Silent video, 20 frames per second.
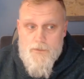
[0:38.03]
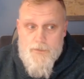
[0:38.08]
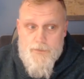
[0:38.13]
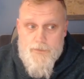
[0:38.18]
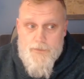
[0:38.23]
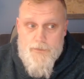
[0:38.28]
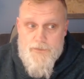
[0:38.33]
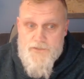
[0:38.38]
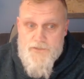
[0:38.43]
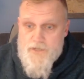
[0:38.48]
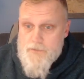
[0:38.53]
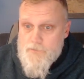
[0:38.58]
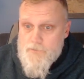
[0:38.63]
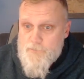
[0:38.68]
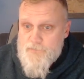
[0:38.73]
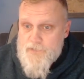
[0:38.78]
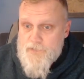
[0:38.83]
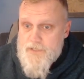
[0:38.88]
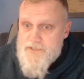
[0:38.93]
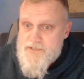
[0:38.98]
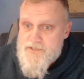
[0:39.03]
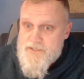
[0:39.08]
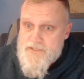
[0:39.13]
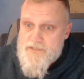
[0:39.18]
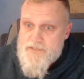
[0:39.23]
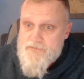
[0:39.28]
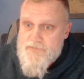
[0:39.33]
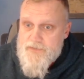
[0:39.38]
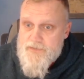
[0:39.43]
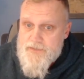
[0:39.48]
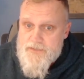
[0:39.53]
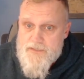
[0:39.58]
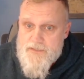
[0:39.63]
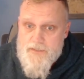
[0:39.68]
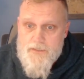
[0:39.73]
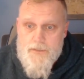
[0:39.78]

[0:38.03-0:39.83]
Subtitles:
General impressions of this.